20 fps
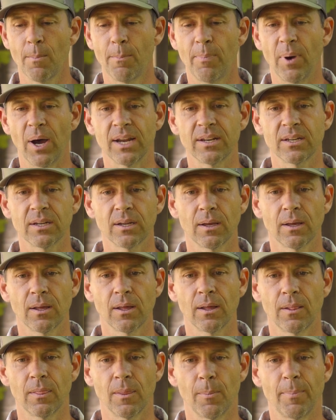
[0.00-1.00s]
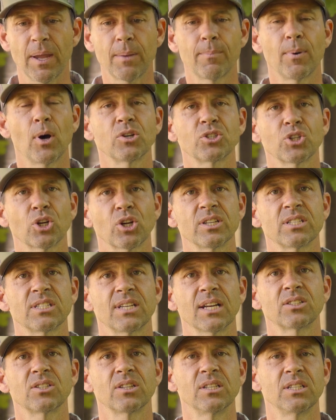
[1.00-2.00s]
But the big boats are going to
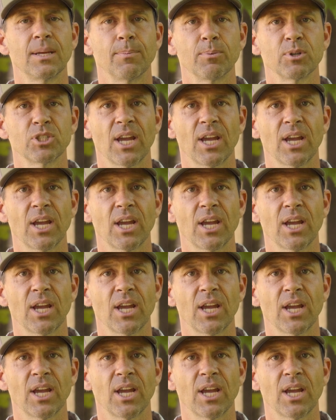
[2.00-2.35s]
stick to the deeper